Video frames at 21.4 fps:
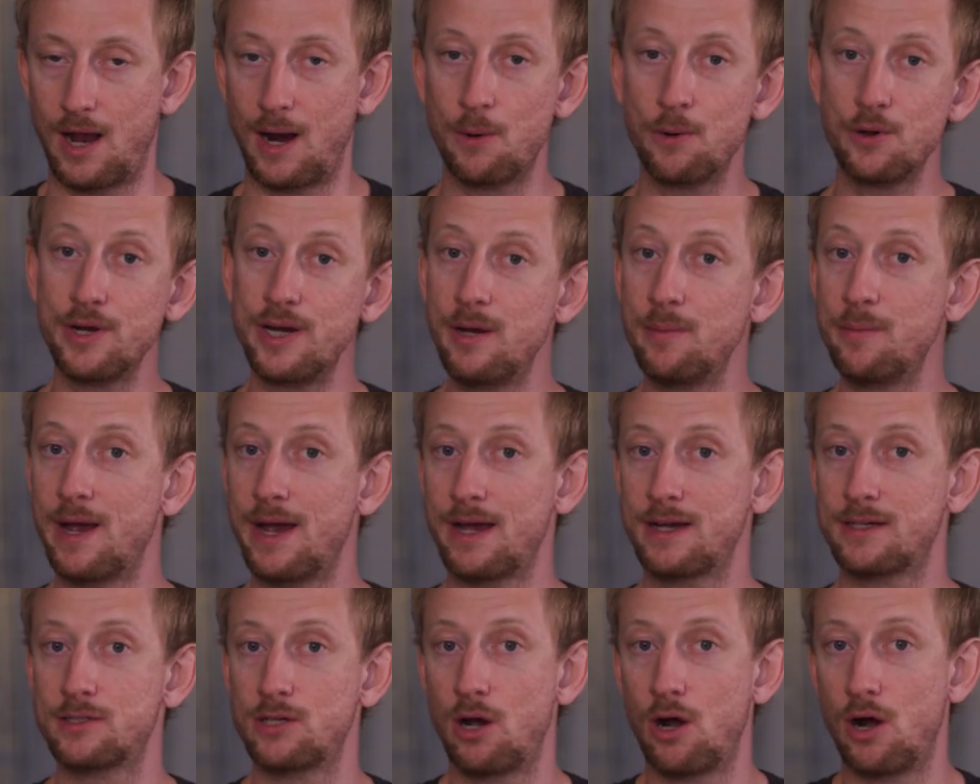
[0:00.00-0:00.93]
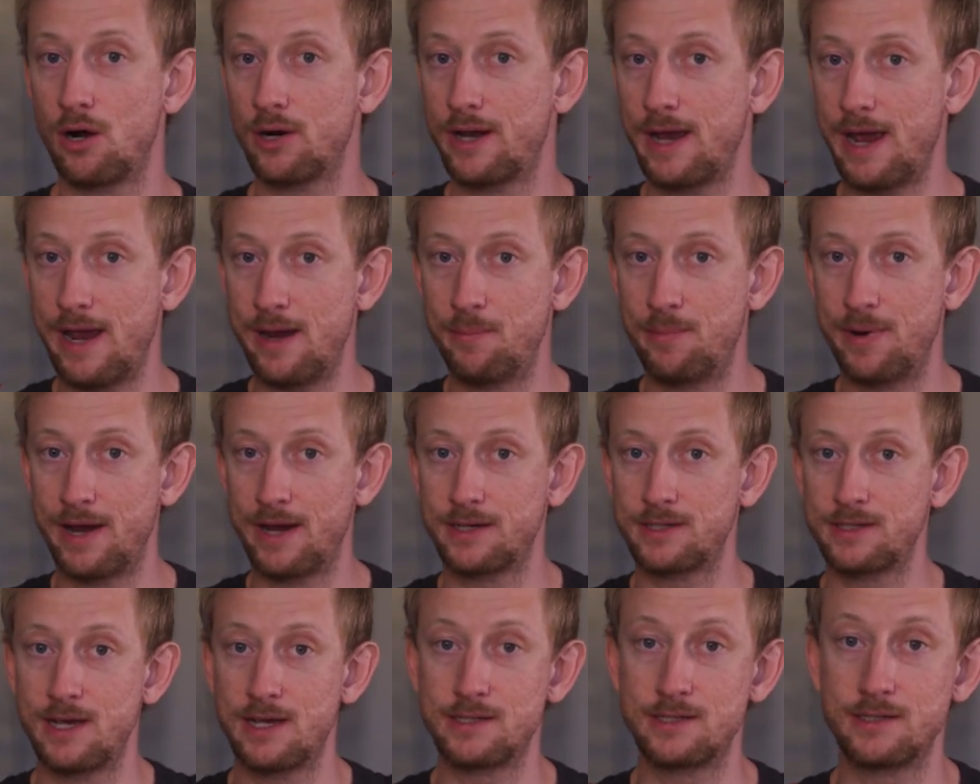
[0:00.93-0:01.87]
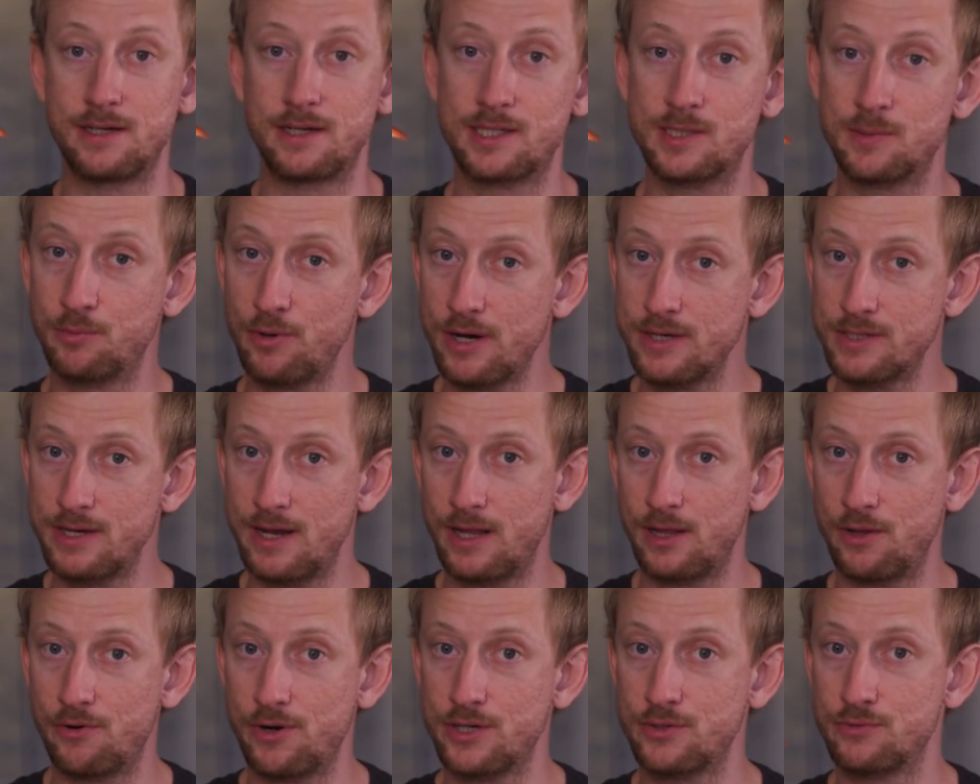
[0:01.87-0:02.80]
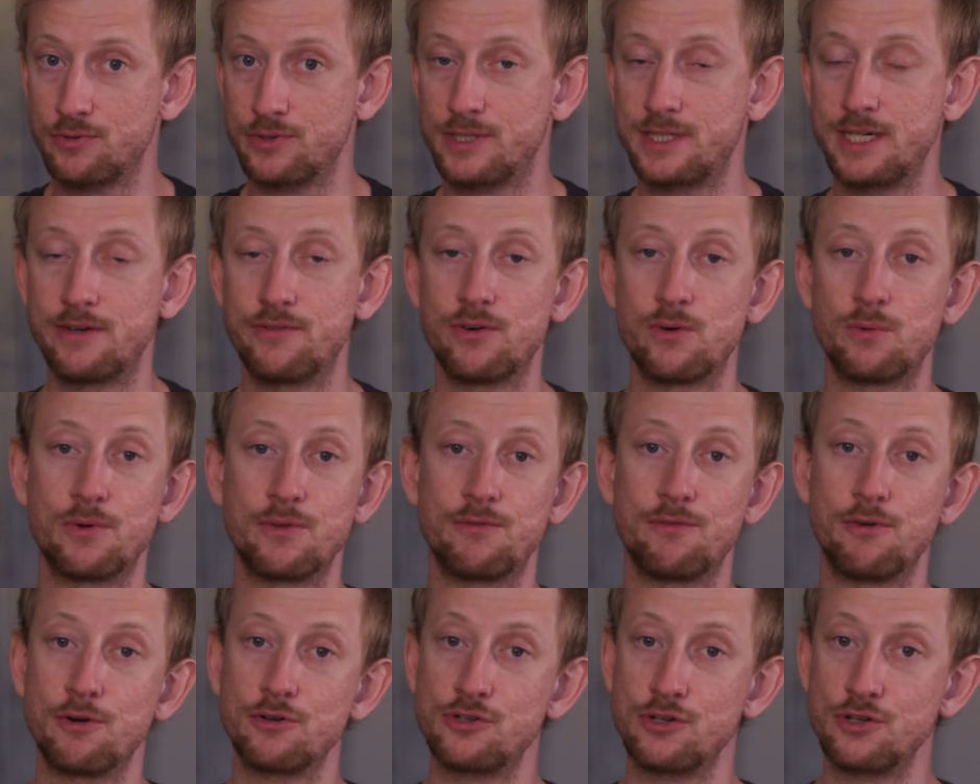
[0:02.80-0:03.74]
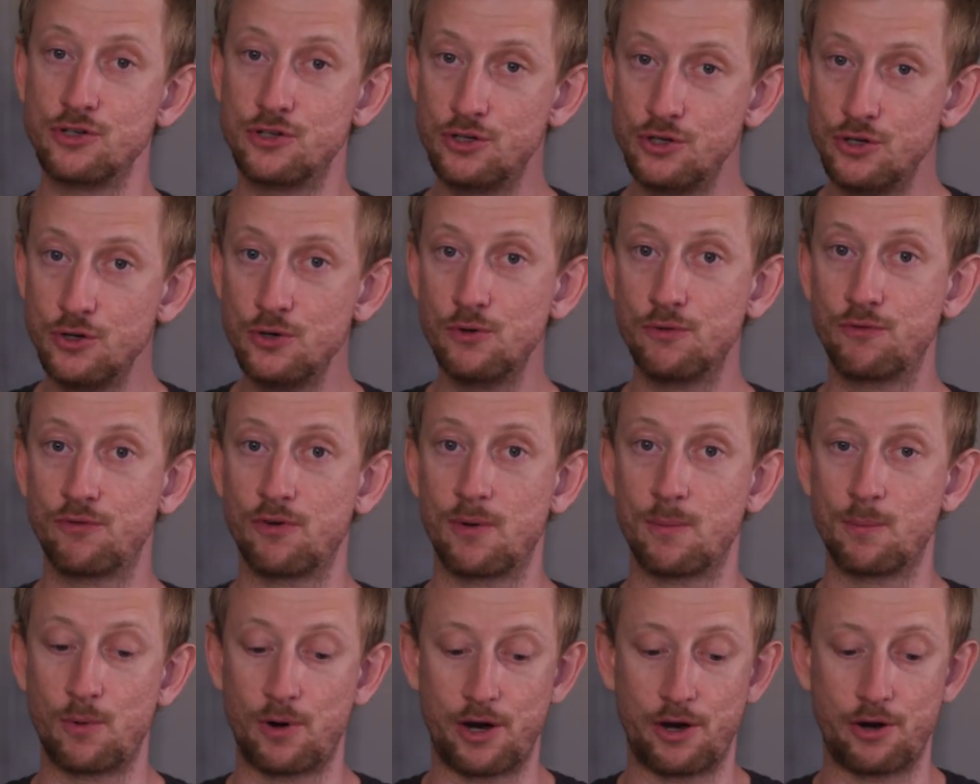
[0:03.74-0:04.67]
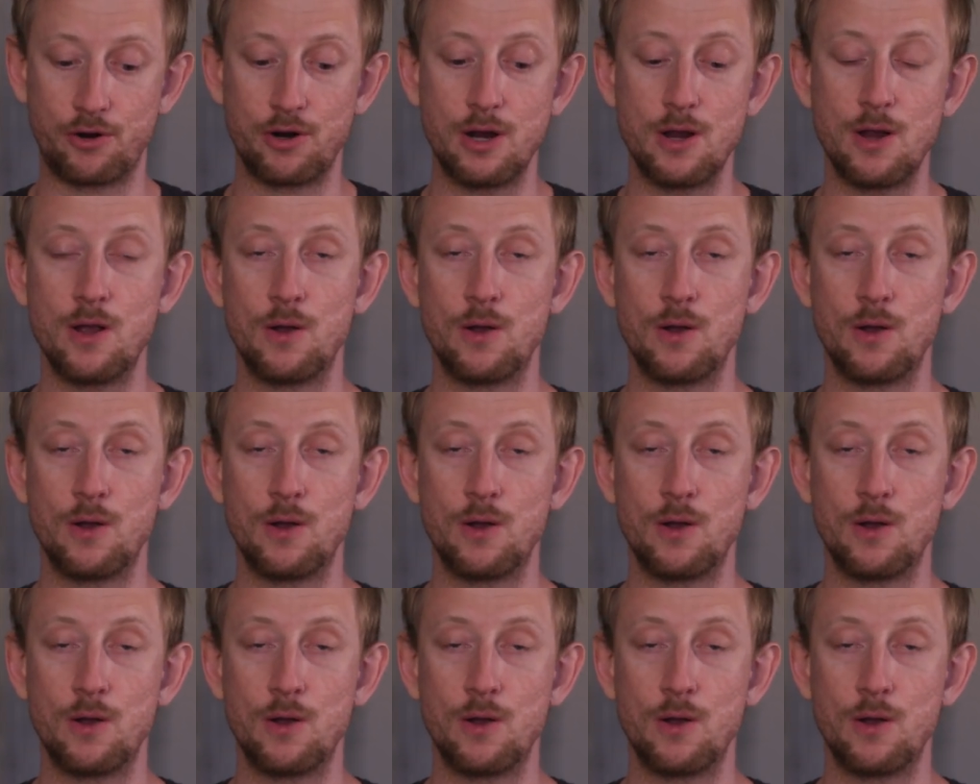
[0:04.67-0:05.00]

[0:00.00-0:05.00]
Our Emax Hawk Apex has an ExpressLRS receiver with version two firmware,